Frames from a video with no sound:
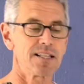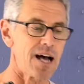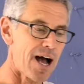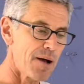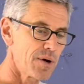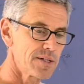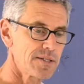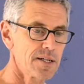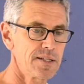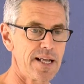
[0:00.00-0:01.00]
I want to
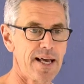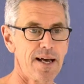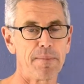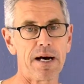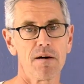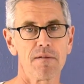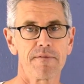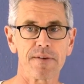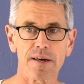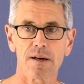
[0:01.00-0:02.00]
talk today about
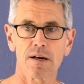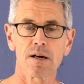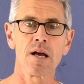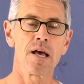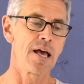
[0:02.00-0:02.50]
fear